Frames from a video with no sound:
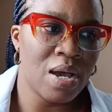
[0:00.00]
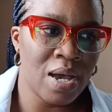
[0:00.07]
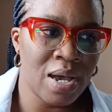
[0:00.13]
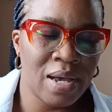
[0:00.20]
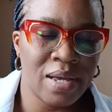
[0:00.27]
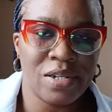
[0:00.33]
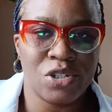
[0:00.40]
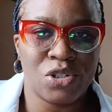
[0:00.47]

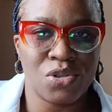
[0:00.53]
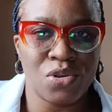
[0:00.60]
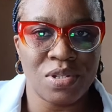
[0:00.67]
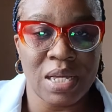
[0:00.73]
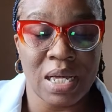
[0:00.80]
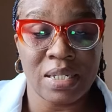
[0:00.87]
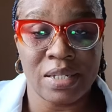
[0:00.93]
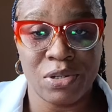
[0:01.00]
and it
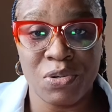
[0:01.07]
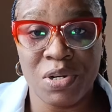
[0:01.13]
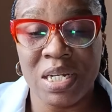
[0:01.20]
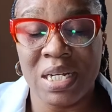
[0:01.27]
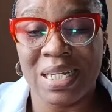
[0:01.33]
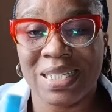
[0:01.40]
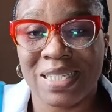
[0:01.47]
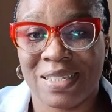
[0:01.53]
shows that the
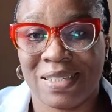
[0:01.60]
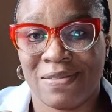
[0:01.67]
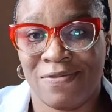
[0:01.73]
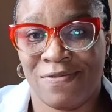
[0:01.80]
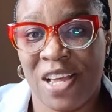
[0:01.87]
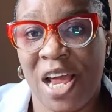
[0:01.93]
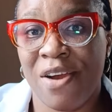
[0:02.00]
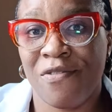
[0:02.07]
urine is
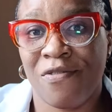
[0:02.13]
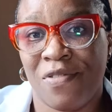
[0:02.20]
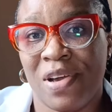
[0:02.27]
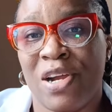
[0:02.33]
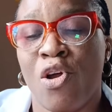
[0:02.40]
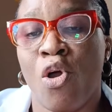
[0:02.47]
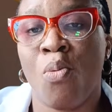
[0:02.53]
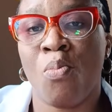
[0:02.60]
very,
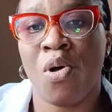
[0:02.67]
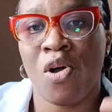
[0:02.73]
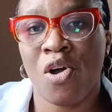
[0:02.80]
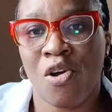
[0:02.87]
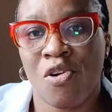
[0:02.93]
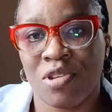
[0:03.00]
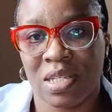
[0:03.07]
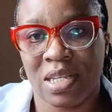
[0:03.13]
very or
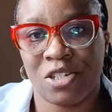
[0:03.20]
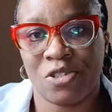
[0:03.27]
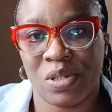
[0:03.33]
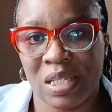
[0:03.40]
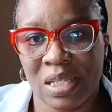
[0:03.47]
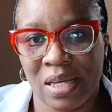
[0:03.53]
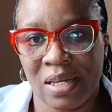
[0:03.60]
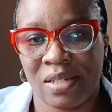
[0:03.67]
more
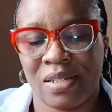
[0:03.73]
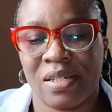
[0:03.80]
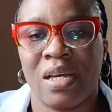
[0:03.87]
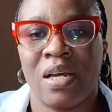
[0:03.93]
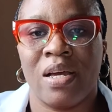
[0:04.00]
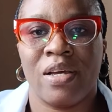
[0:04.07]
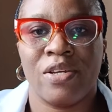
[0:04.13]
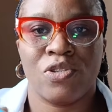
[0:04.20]
concentrated.
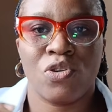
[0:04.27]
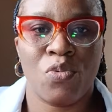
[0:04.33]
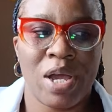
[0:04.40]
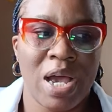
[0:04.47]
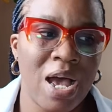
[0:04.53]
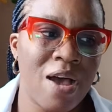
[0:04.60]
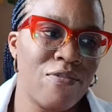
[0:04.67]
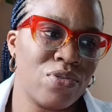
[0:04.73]
So
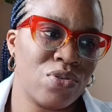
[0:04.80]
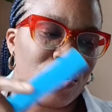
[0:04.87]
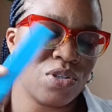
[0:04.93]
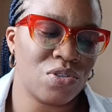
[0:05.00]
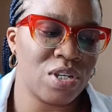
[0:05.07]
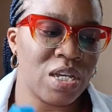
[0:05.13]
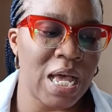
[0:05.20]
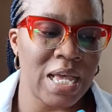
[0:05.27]
we have
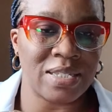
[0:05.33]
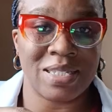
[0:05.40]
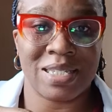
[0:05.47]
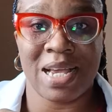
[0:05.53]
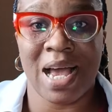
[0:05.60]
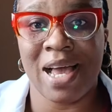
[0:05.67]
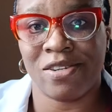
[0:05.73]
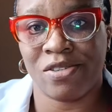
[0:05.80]
such as
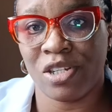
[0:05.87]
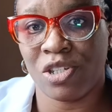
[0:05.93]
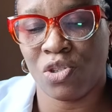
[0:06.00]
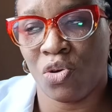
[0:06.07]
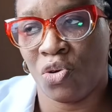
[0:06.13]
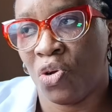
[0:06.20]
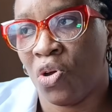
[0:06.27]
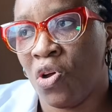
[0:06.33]

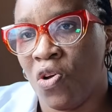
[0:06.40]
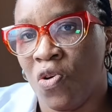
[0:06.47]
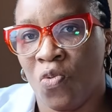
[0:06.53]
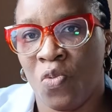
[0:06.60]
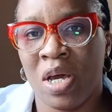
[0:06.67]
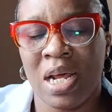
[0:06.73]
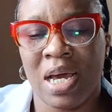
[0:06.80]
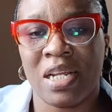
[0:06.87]
dehydration.
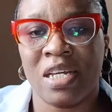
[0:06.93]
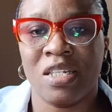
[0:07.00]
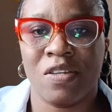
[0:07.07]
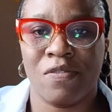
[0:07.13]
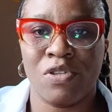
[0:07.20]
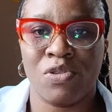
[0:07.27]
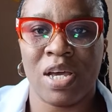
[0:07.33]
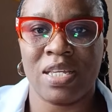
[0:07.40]
When an
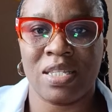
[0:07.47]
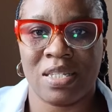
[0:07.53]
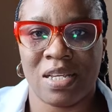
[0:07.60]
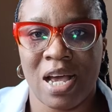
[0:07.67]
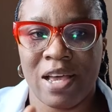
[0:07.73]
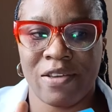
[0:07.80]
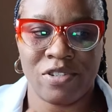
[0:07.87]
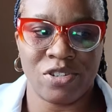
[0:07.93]
individual is
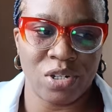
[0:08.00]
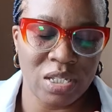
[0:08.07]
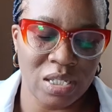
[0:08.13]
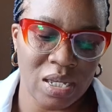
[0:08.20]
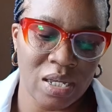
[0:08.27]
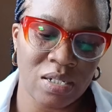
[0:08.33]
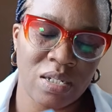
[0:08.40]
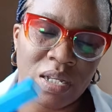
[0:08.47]

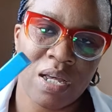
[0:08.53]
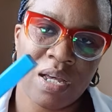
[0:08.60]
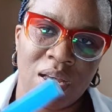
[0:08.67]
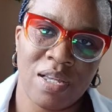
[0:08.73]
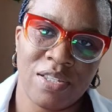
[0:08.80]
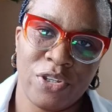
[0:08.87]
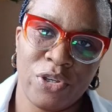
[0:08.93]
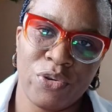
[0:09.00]
dehydrated,
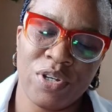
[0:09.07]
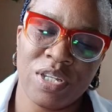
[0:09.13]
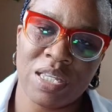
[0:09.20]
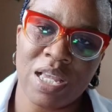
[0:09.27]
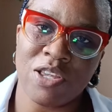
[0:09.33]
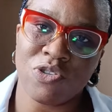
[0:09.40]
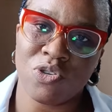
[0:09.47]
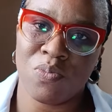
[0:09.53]
the urine
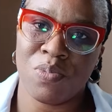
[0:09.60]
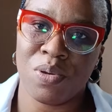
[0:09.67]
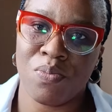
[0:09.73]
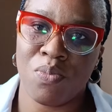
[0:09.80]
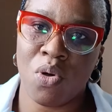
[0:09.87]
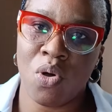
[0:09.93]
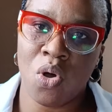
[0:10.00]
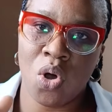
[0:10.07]
tends to be
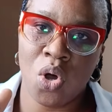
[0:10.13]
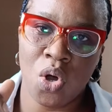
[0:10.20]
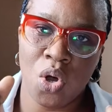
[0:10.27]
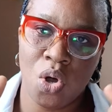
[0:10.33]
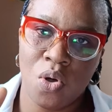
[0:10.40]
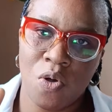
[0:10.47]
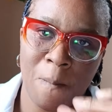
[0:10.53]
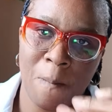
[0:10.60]

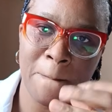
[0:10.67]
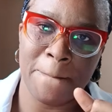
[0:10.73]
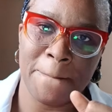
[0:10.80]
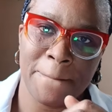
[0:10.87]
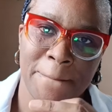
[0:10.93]
more